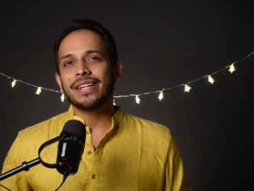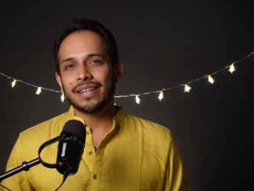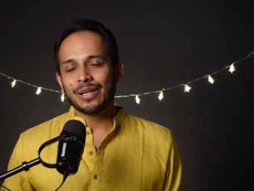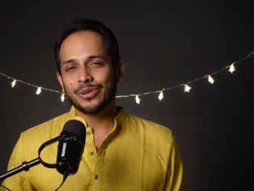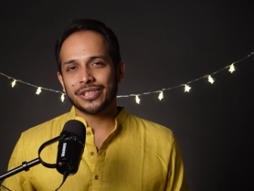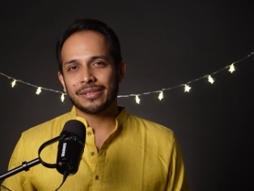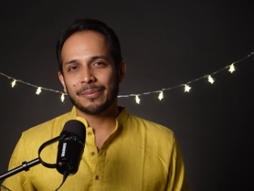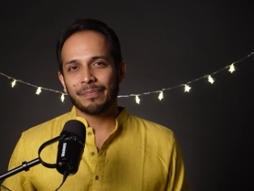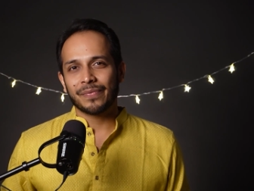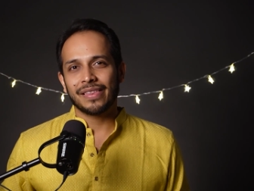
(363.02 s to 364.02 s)
in conclusion,
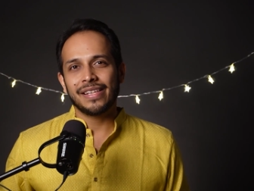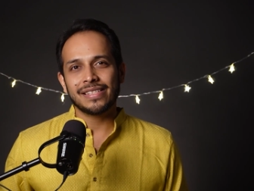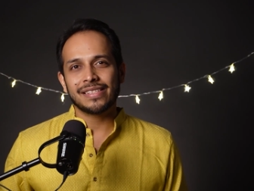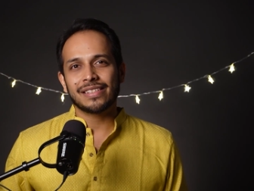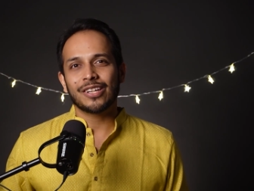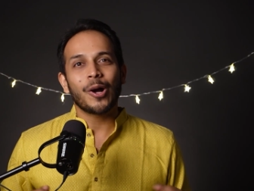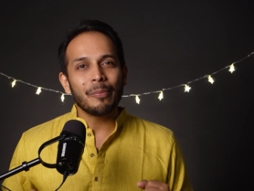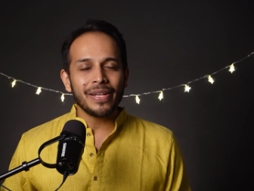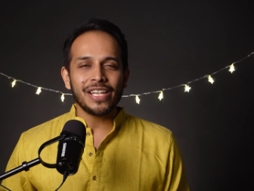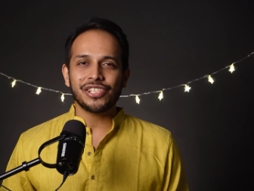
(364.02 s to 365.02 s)
this
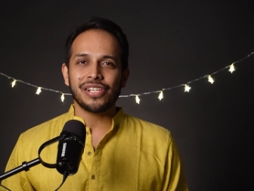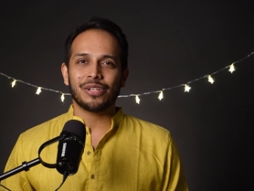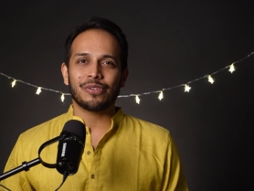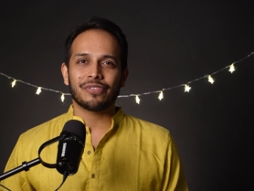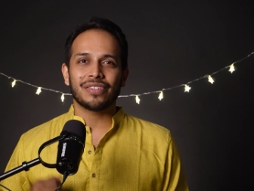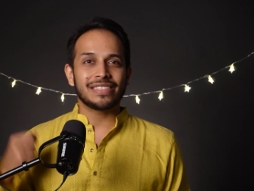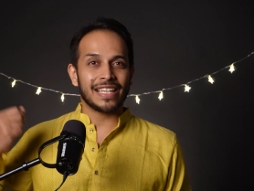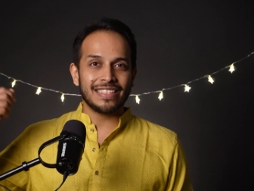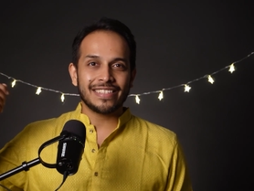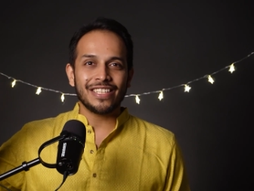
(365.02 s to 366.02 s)
combination of
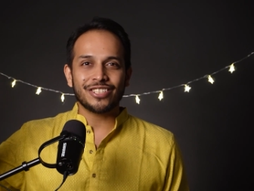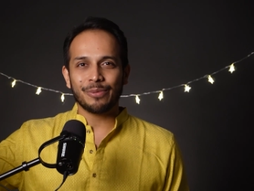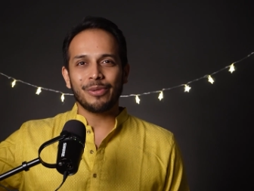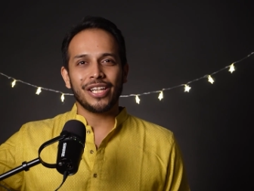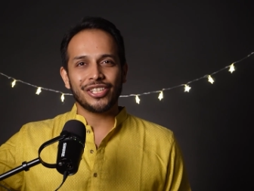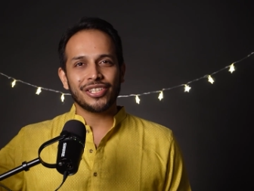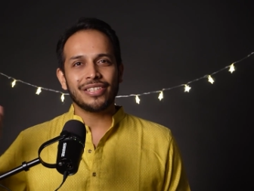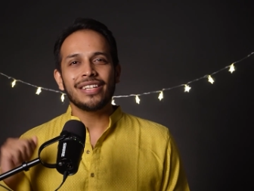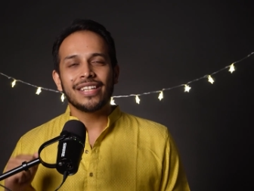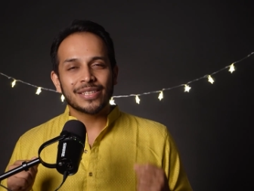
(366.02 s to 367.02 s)
sensory stimulation,